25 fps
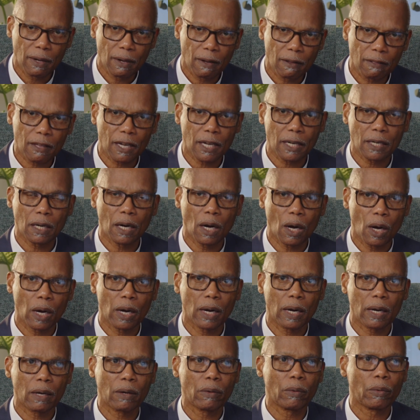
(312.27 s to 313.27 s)
that
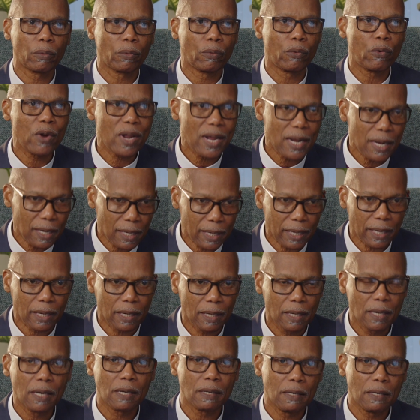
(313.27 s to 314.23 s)
are really